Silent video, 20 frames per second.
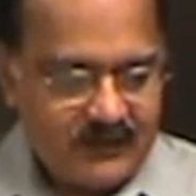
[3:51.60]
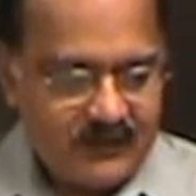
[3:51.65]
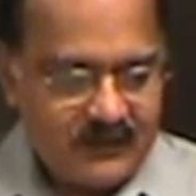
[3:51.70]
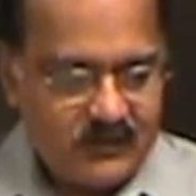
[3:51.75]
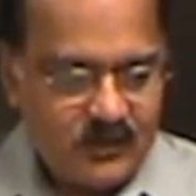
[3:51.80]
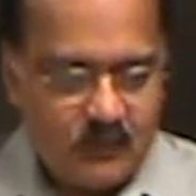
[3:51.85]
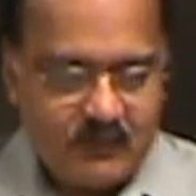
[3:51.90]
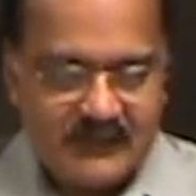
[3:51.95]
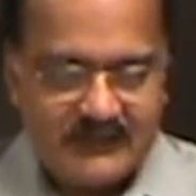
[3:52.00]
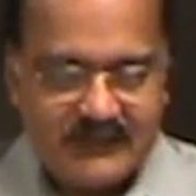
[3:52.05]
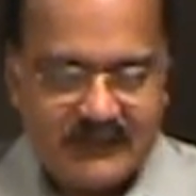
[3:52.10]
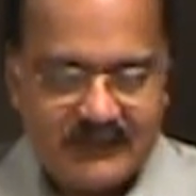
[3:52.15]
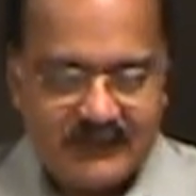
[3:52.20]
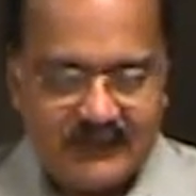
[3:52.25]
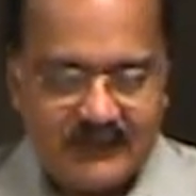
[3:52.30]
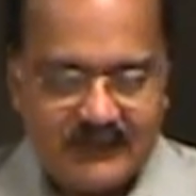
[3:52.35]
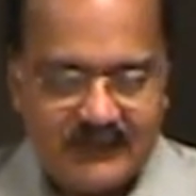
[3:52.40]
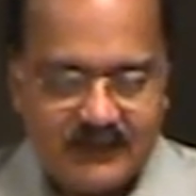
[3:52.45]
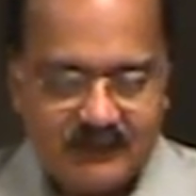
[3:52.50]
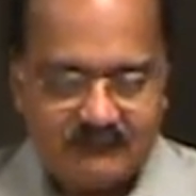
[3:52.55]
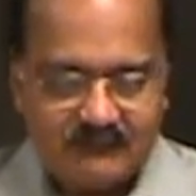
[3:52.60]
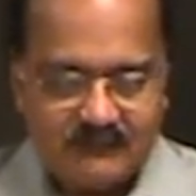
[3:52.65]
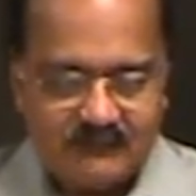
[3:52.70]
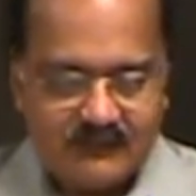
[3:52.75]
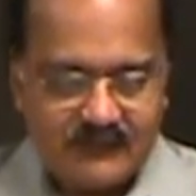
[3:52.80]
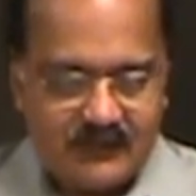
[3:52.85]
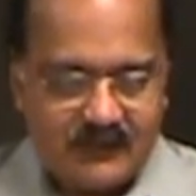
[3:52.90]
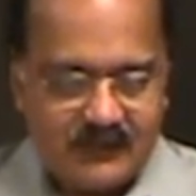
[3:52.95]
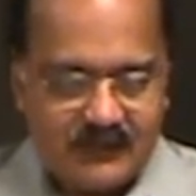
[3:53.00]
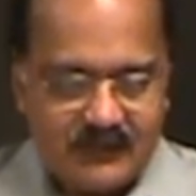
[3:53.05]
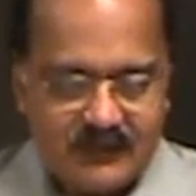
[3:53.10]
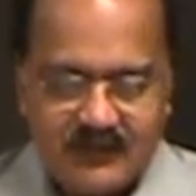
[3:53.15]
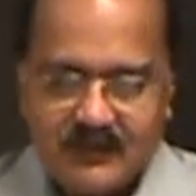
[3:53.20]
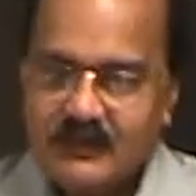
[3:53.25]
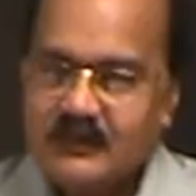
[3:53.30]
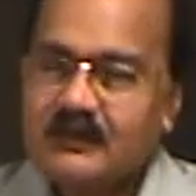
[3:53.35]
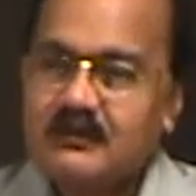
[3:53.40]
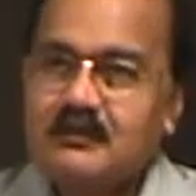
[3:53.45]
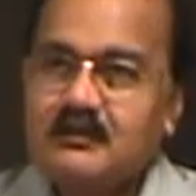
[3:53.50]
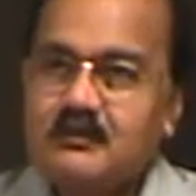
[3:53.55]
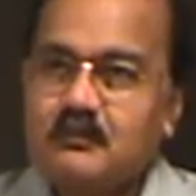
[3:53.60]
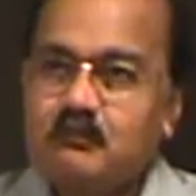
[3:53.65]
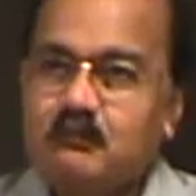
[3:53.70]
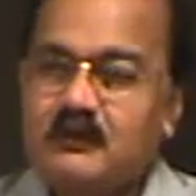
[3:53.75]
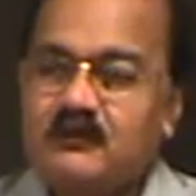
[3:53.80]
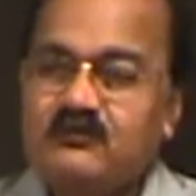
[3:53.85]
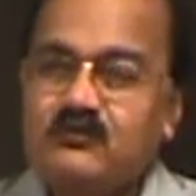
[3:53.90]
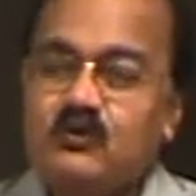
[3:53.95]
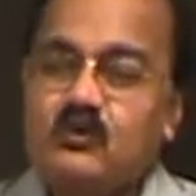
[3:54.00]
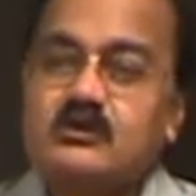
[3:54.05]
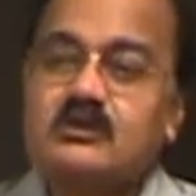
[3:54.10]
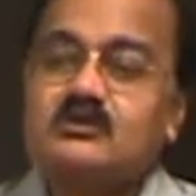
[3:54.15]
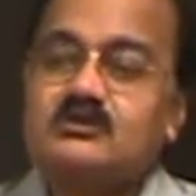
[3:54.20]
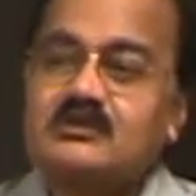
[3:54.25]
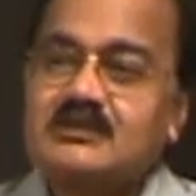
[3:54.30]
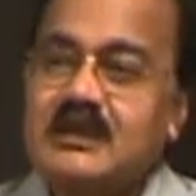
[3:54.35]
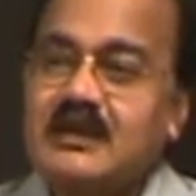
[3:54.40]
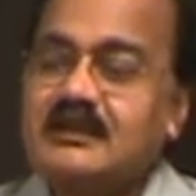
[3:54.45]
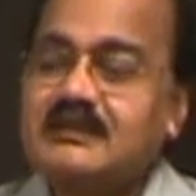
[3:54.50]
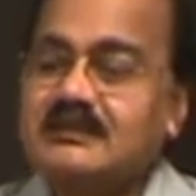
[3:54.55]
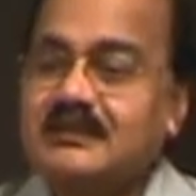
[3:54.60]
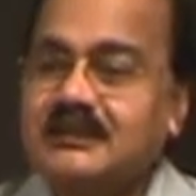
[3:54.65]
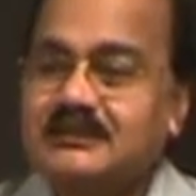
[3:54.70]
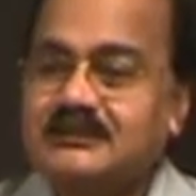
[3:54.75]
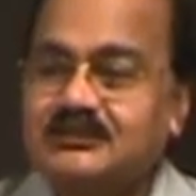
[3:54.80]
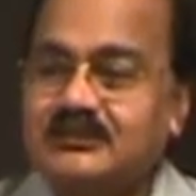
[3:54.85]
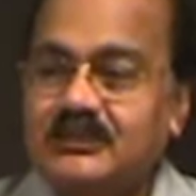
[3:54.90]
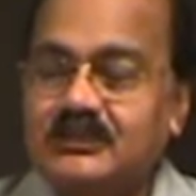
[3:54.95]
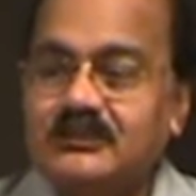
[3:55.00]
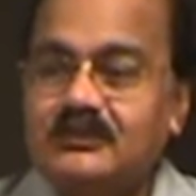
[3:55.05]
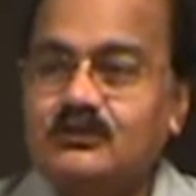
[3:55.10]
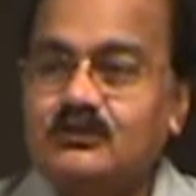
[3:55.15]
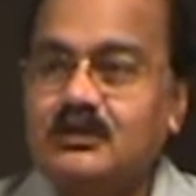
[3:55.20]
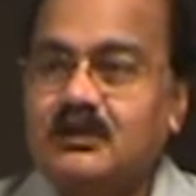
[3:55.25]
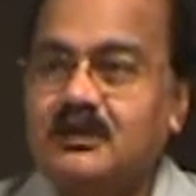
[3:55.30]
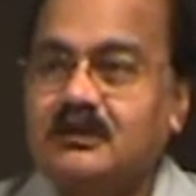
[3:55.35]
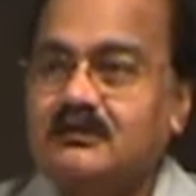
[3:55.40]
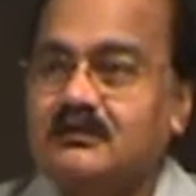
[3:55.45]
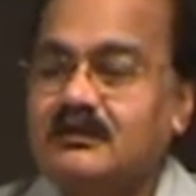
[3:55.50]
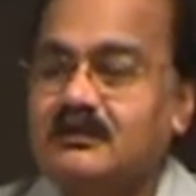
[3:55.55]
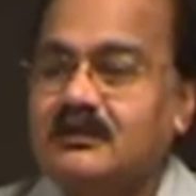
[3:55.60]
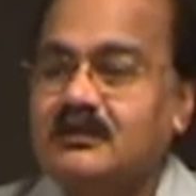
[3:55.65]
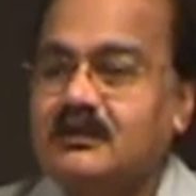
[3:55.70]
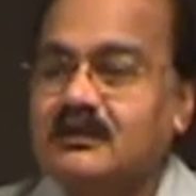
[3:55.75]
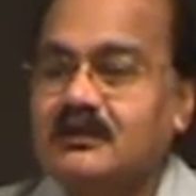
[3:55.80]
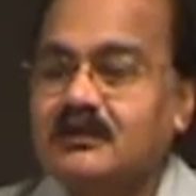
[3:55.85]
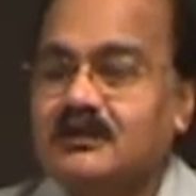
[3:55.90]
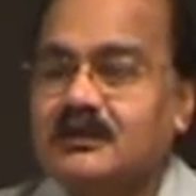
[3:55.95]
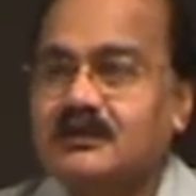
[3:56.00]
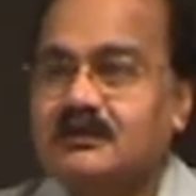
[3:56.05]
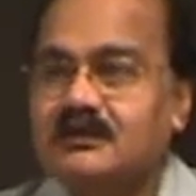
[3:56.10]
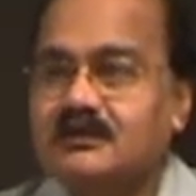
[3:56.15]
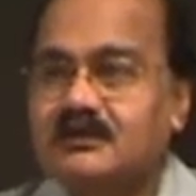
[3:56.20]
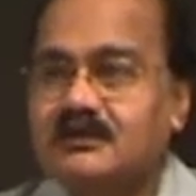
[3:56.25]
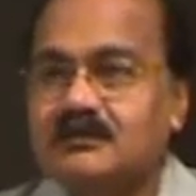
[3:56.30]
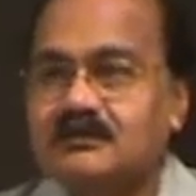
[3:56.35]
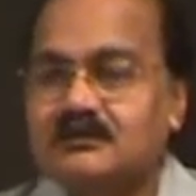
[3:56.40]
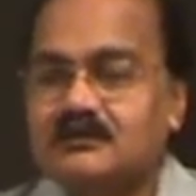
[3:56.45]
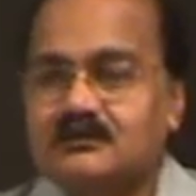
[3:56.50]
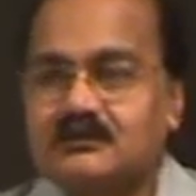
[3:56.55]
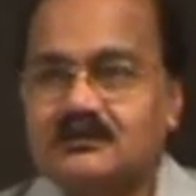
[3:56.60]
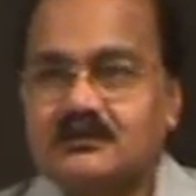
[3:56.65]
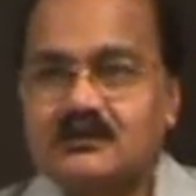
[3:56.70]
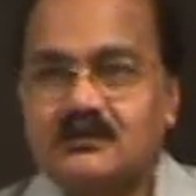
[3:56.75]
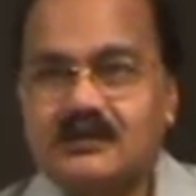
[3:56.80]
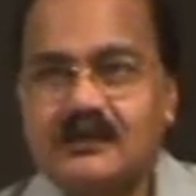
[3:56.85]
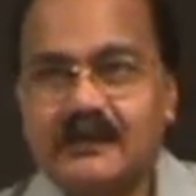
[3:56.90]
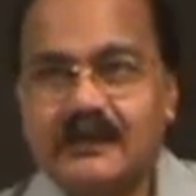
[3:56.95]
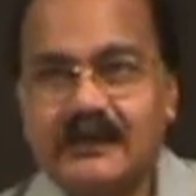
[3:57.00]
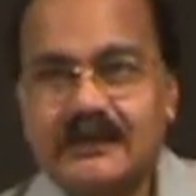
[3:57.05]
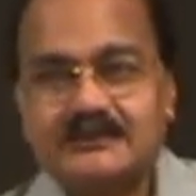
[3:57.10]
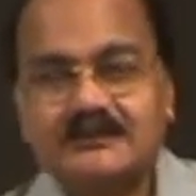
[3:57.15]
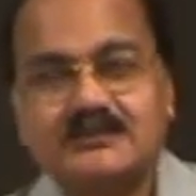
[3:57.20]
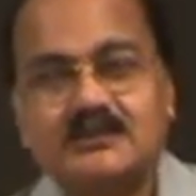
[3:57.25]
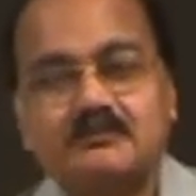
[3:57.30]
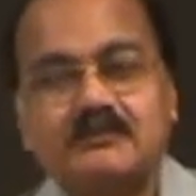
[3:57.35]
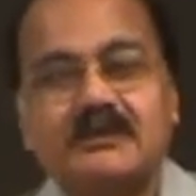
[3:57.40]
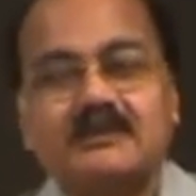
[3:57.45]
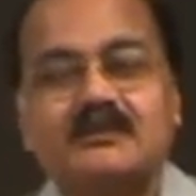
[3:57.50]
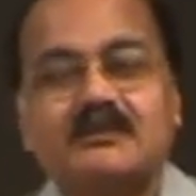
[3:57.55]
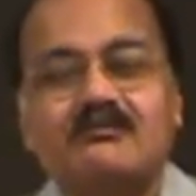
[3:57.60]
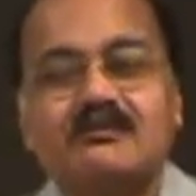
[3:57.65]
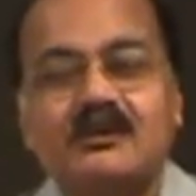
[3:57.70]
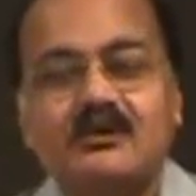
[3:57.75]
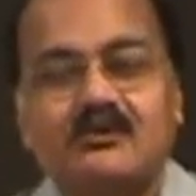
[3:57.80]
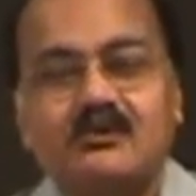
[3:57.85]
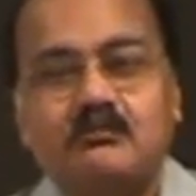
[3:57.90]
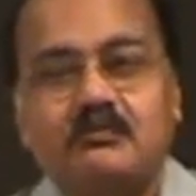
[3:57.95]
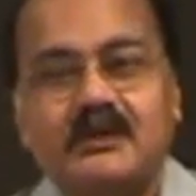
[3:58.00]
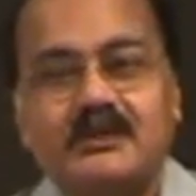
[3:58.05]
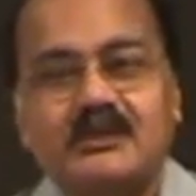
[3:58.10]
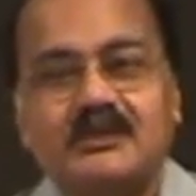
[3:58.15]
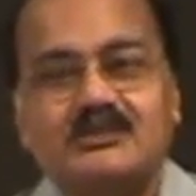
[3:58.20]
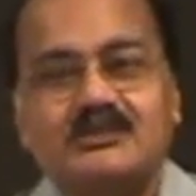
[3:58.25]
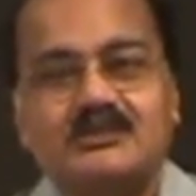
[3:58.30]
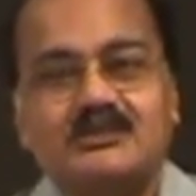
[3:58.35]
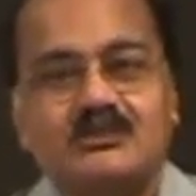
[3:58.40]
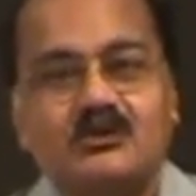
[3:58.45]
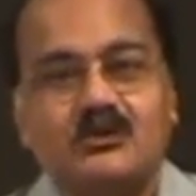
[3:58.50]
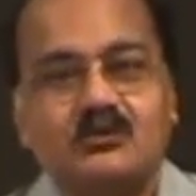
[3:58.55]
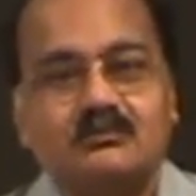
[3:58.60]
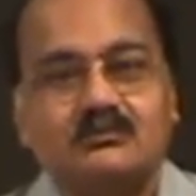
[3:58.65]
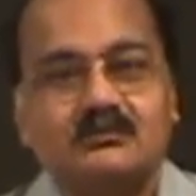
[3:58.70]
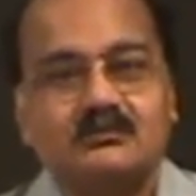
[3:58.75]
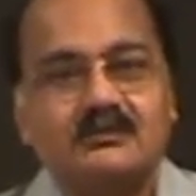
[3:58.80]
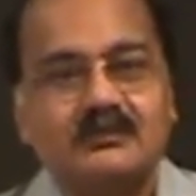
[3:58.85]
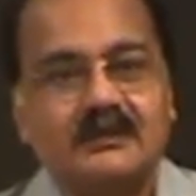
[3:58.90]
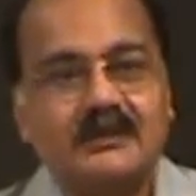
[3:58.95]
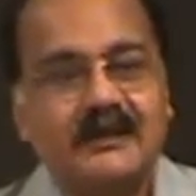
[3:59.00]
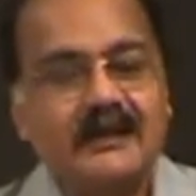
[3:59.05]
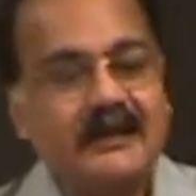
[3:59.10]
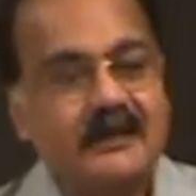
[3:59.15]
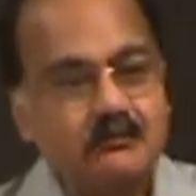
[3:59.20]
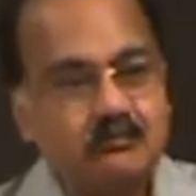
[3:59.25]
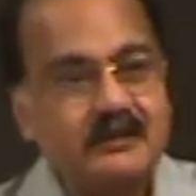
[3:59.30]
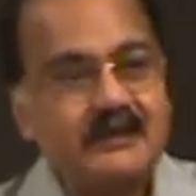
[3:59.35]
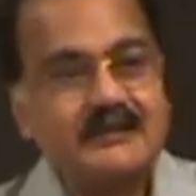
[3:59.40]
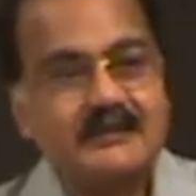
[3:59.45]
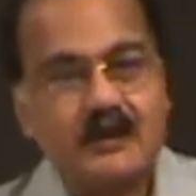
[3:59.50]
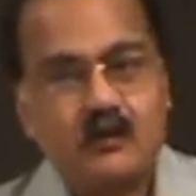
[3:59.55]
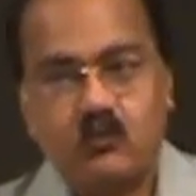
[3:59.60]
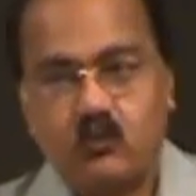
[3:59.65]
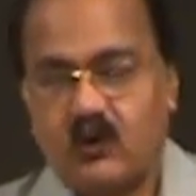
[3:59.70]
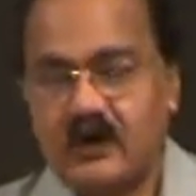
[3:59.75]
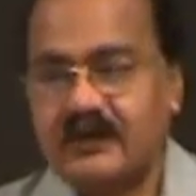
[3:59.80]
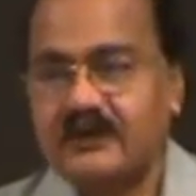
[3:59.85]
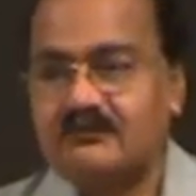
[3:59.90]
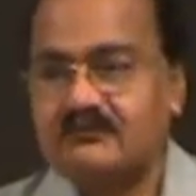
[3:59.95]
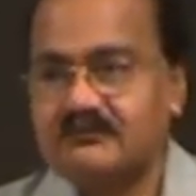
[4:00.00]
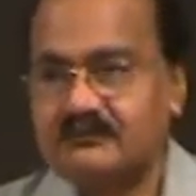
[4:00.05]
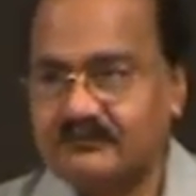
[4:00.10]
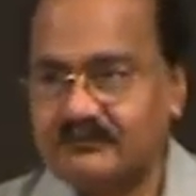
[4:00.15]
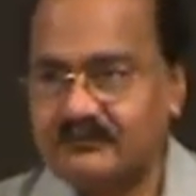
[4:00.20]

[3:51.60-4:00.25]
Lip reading: So basically, before you start testing, you can estimate the value of beta 0 and beta 1,